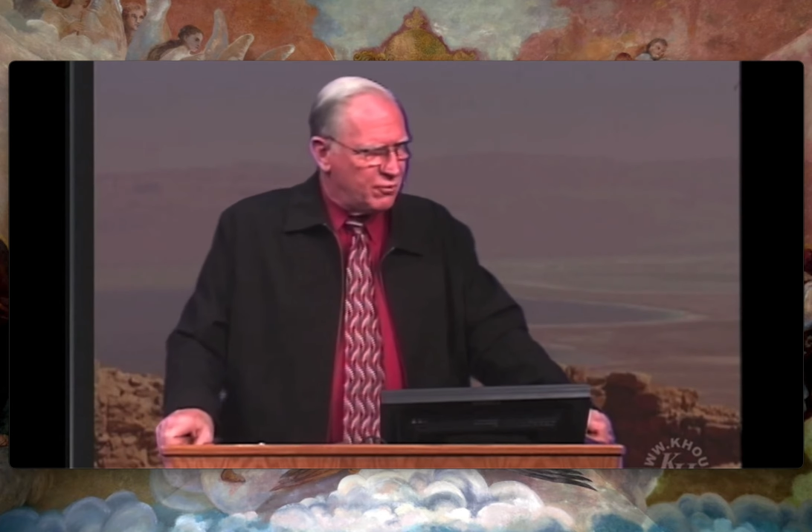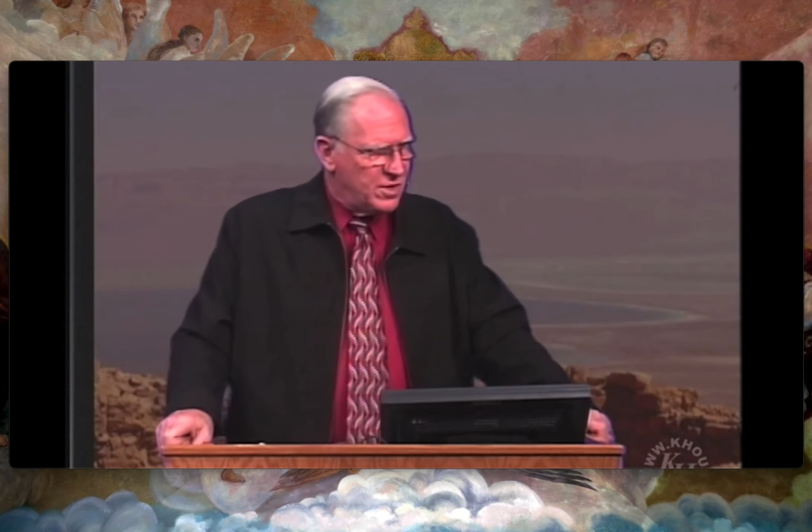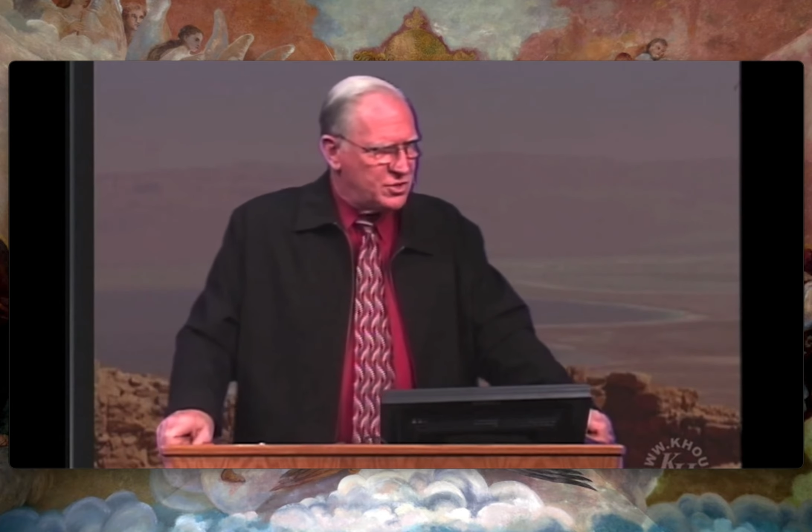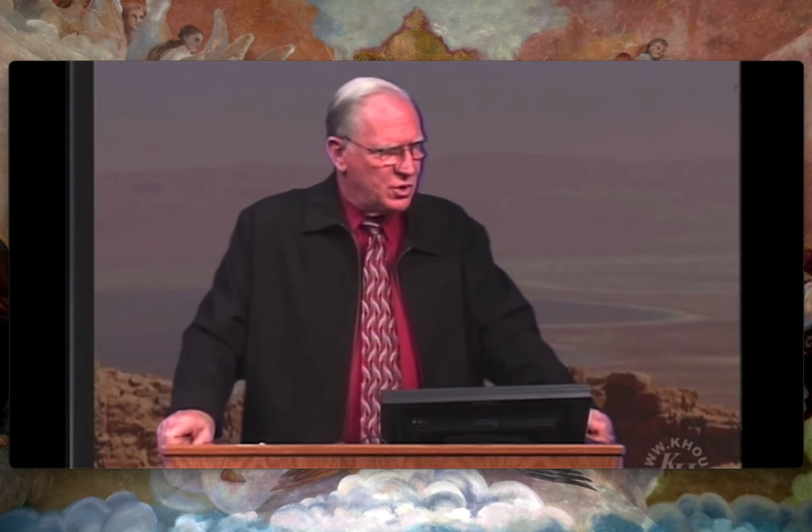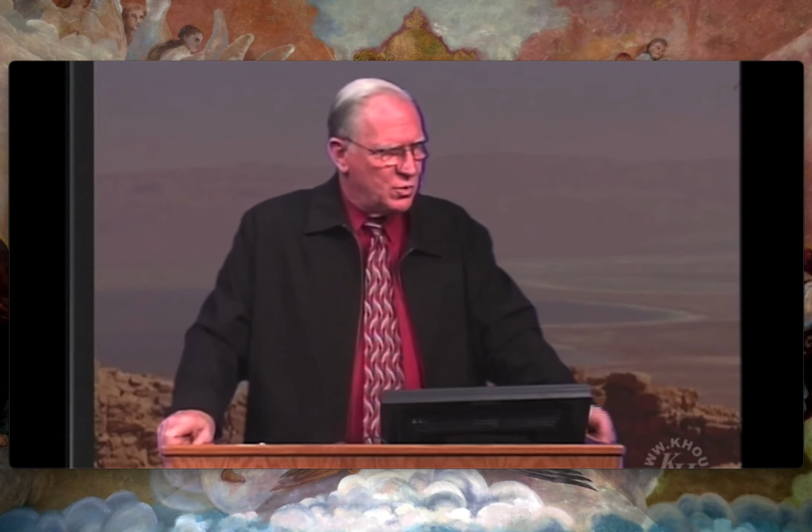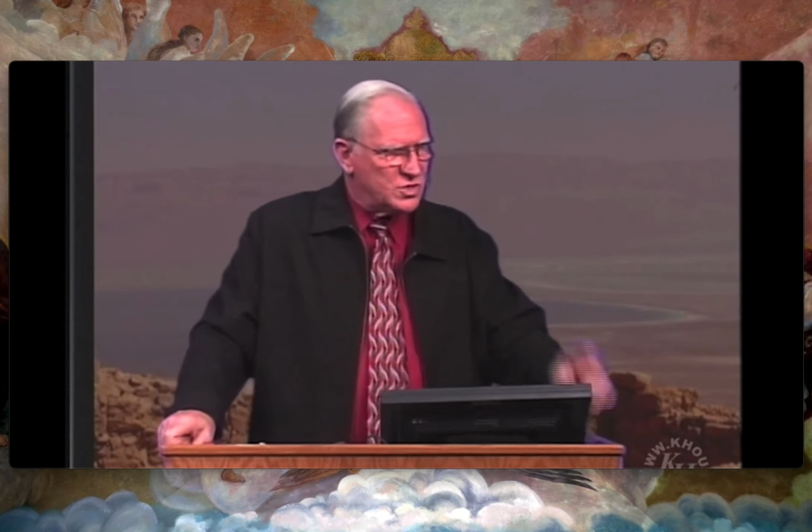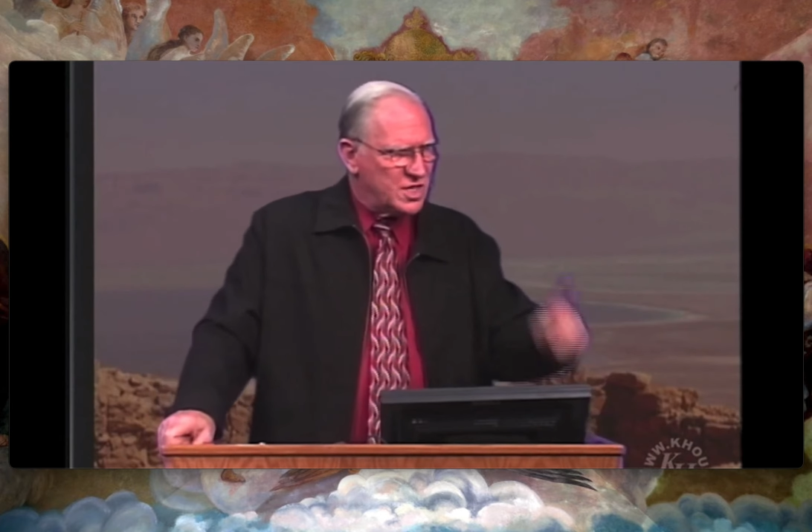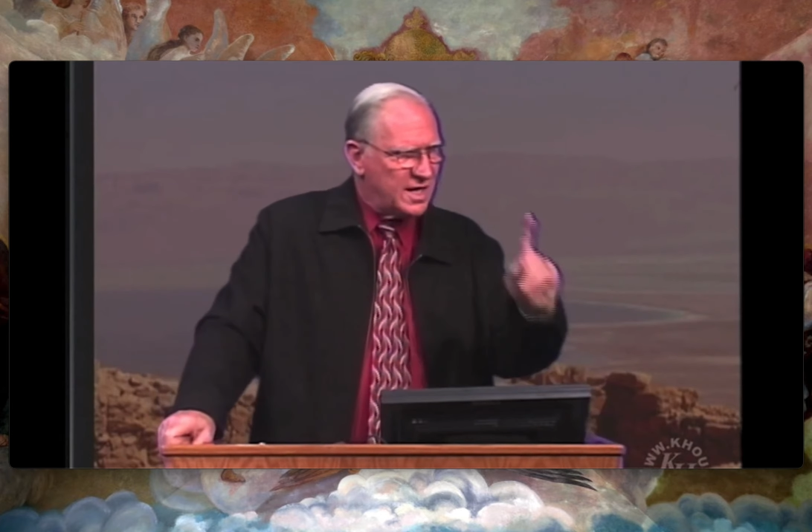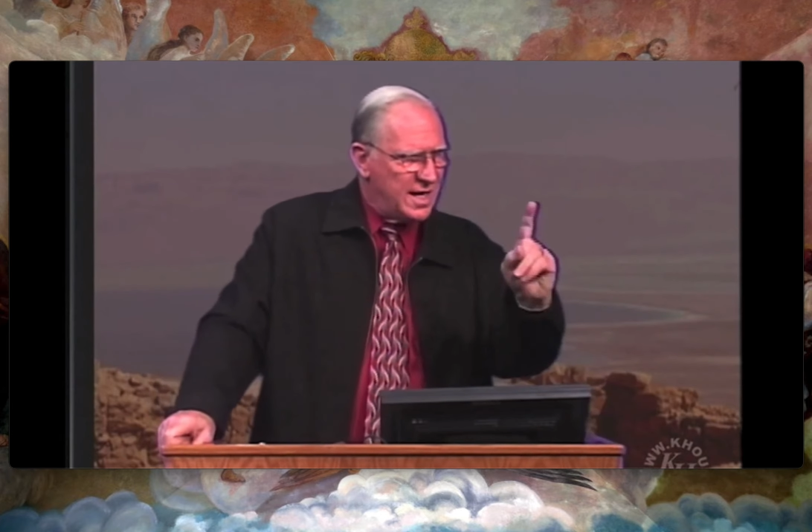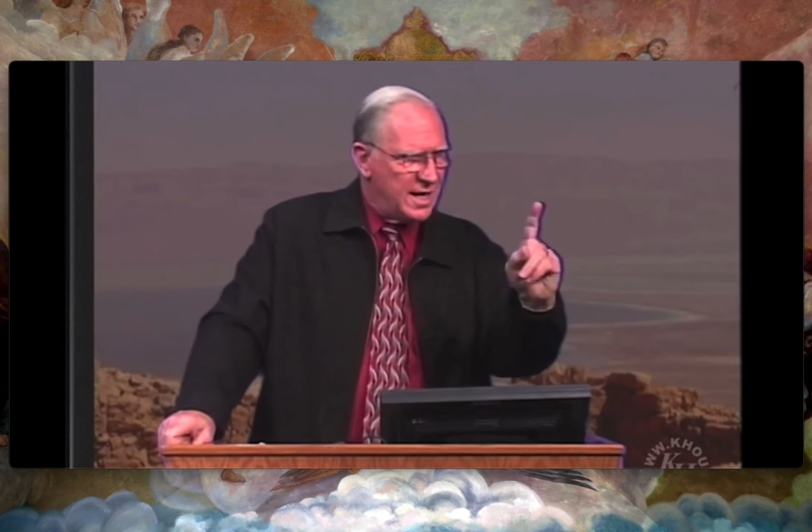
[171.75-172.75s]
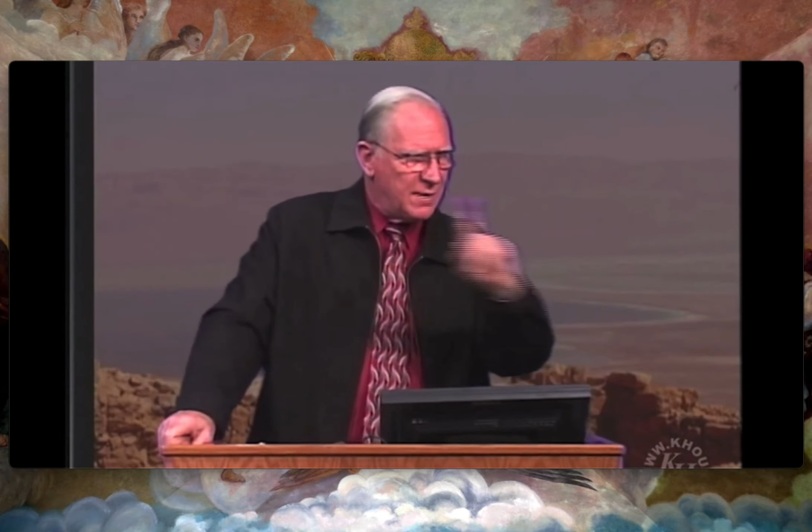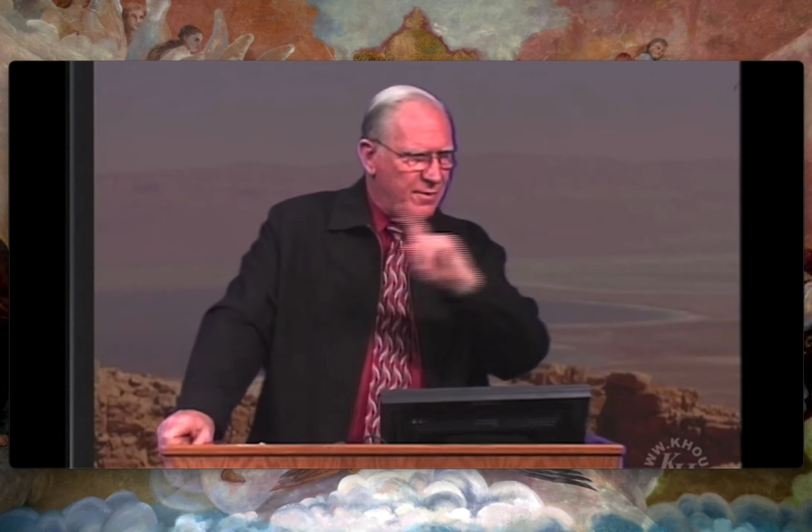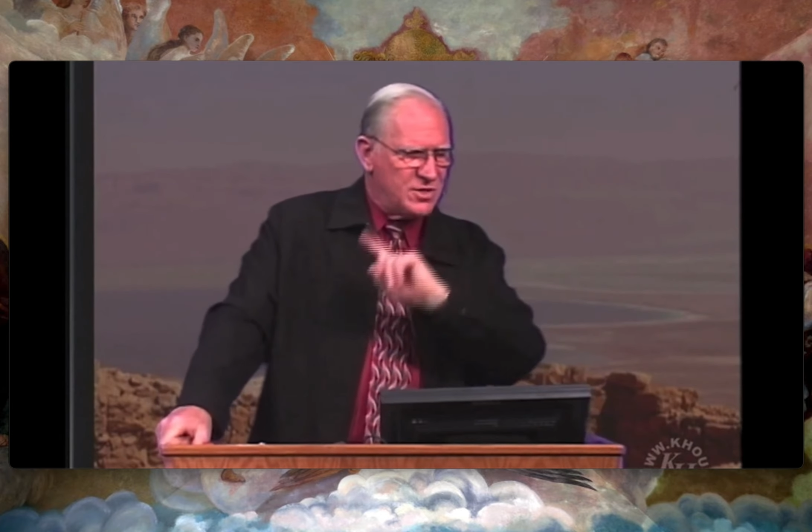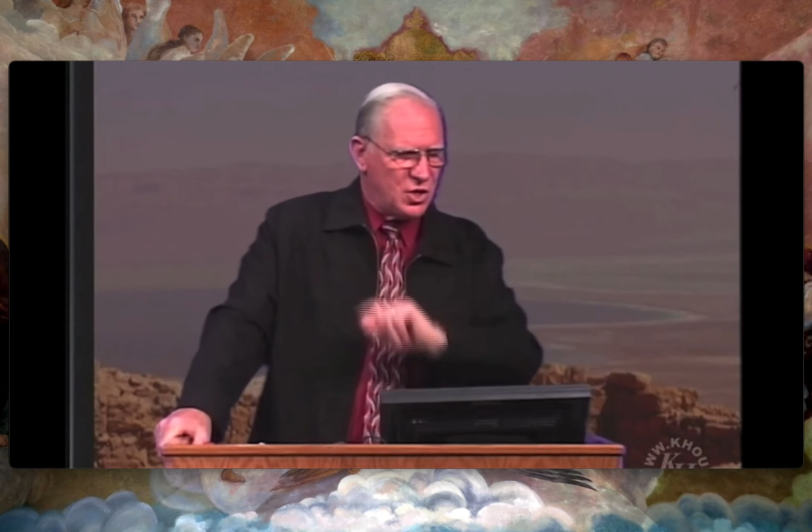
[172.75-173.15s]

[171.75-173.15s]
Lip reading: priesthood was a king and a priest.